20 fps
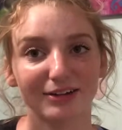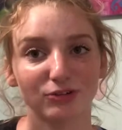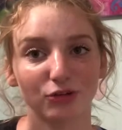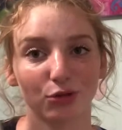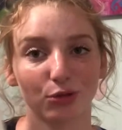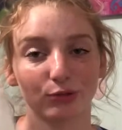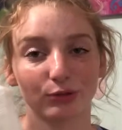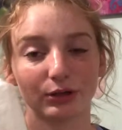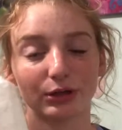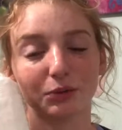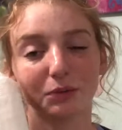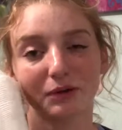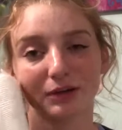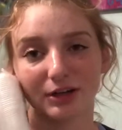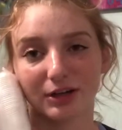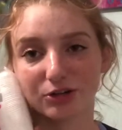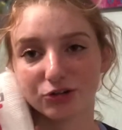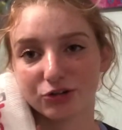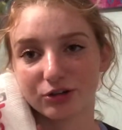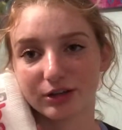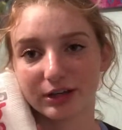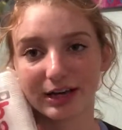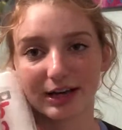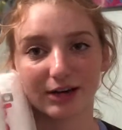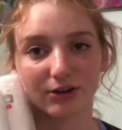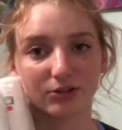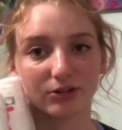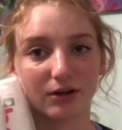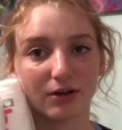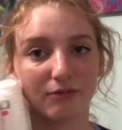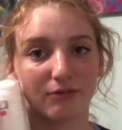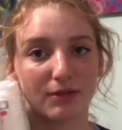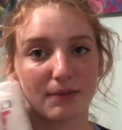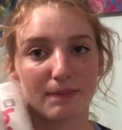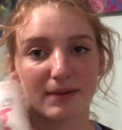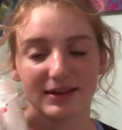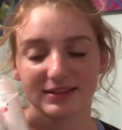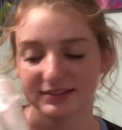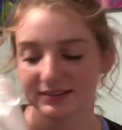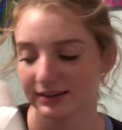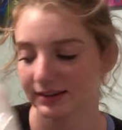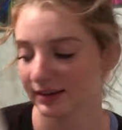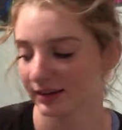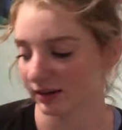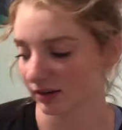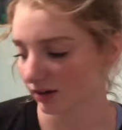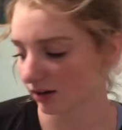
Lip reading: 3 100 count of the basic